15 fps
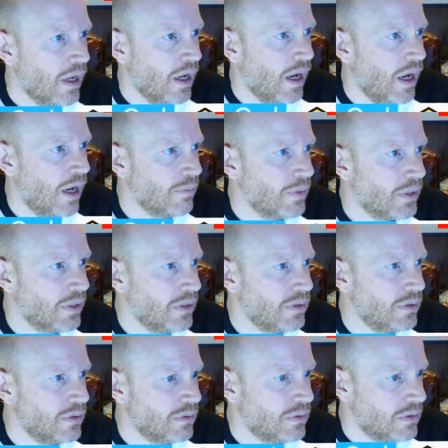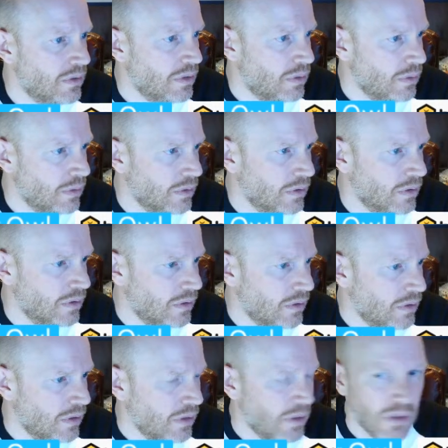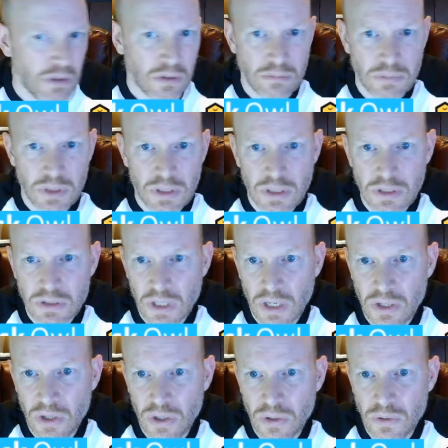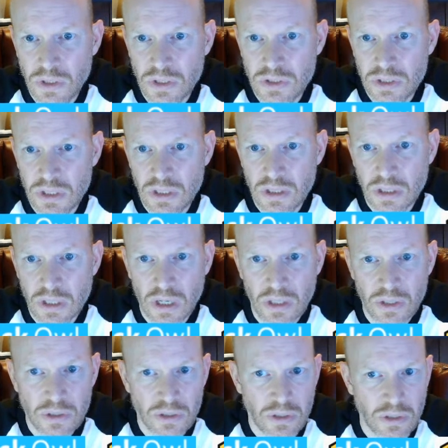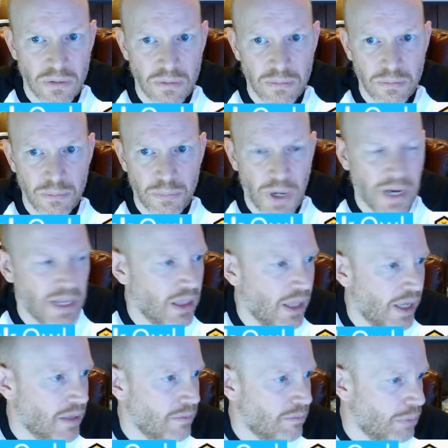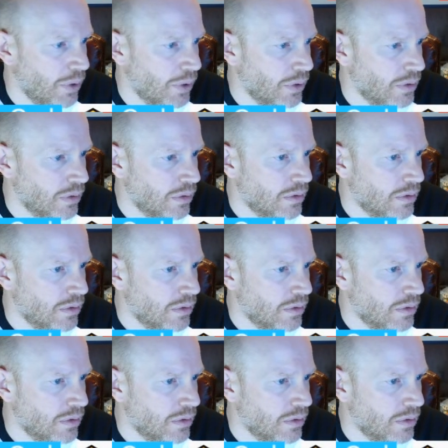I'm going to use the tool because I know it's in the color bright light blue.